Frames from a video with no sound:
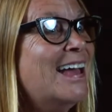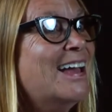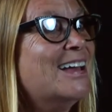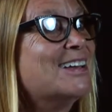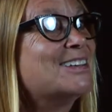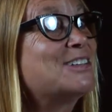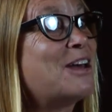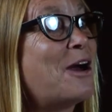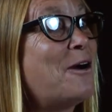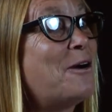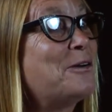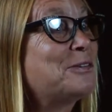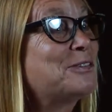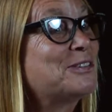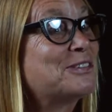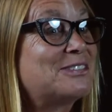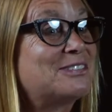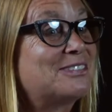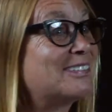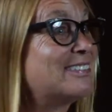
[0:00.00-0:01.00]
So
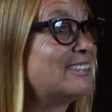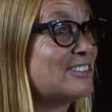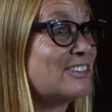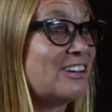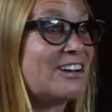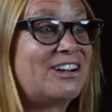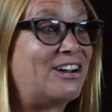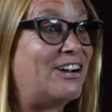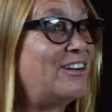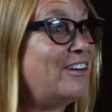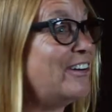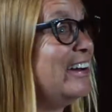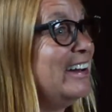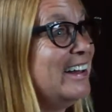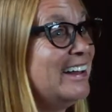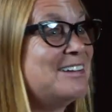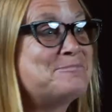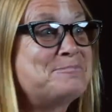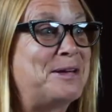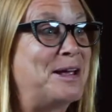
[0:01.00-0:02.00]

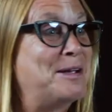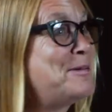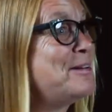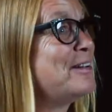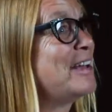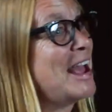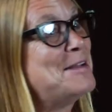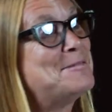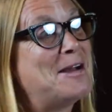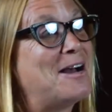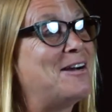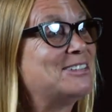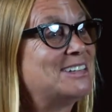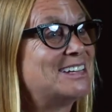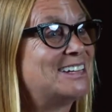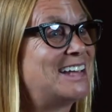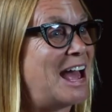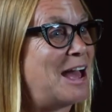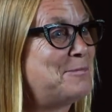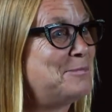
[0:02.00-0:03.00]
security and people came out
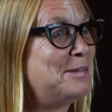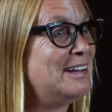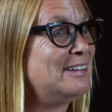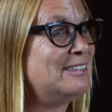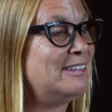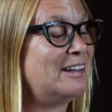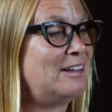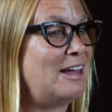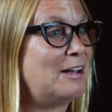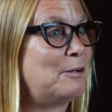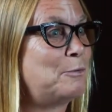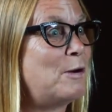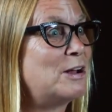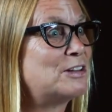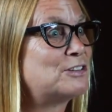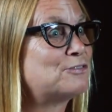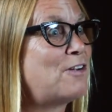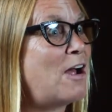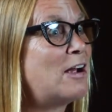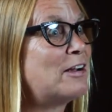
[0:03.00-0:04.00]
to get me, and they're like,
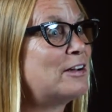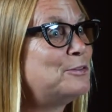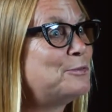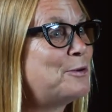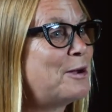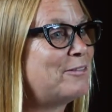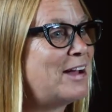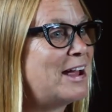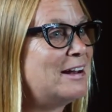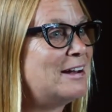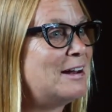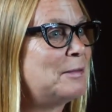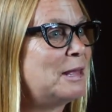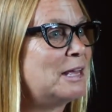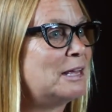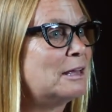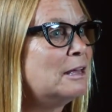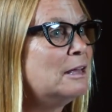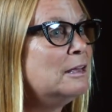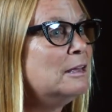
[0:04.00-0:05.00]
what's wrong? Are you all right? And I'm
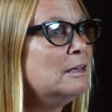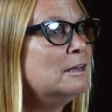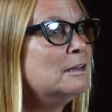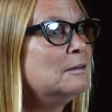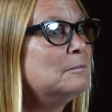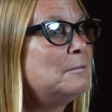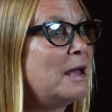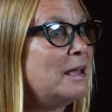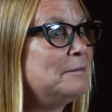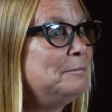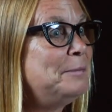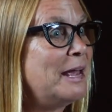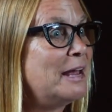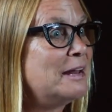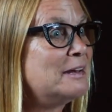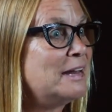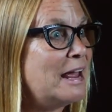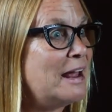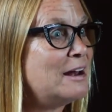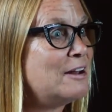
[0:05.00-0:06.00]
like, my
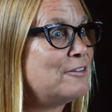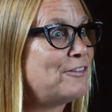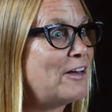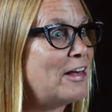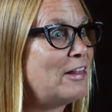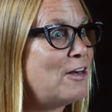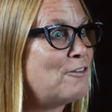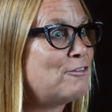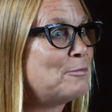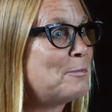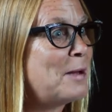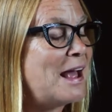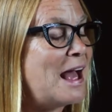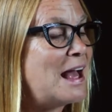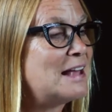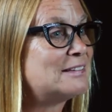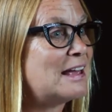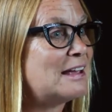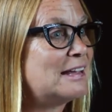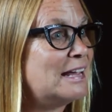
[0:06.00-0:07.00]
bandana fell over my
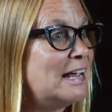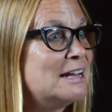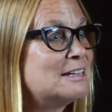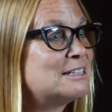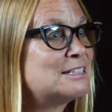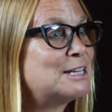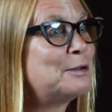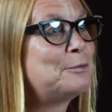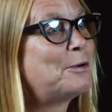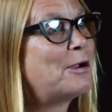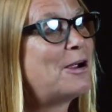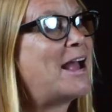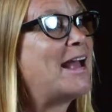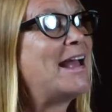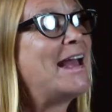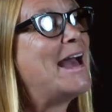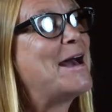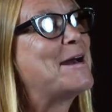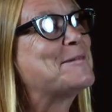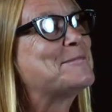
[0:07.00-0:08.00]
eyes. I can't see where
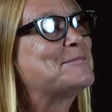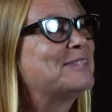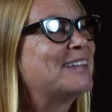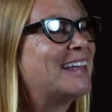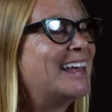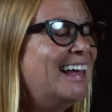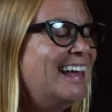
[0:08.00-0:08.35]
I am.